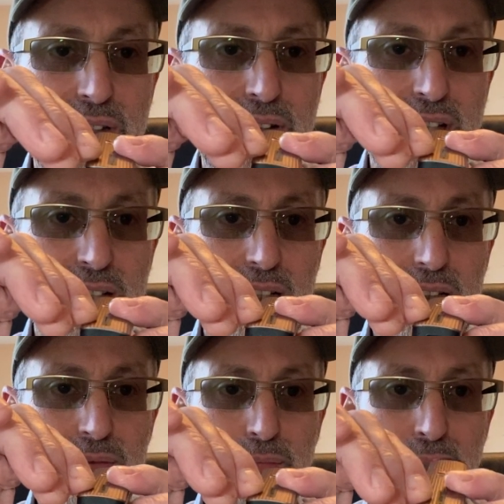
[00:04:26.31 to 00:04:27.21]

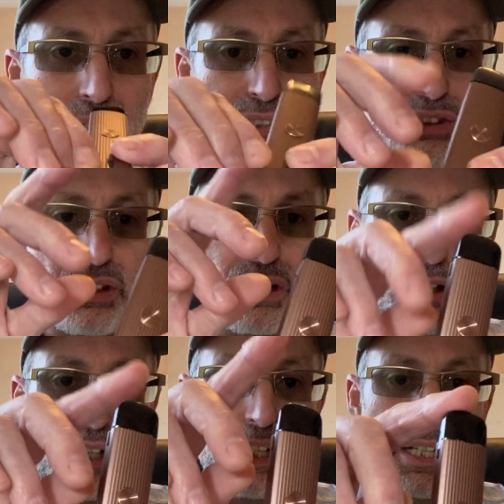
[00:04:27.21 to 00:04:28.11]
thicker because you
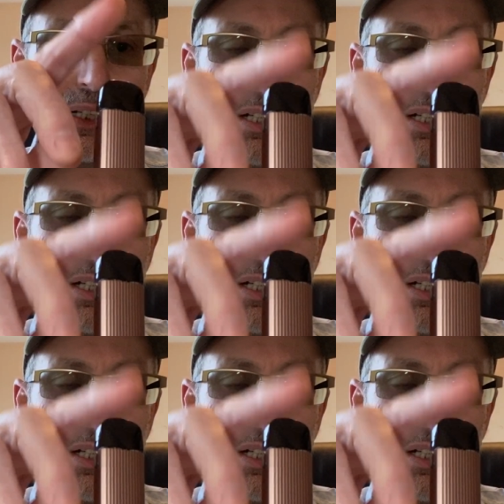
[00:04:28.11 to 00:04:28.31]
got here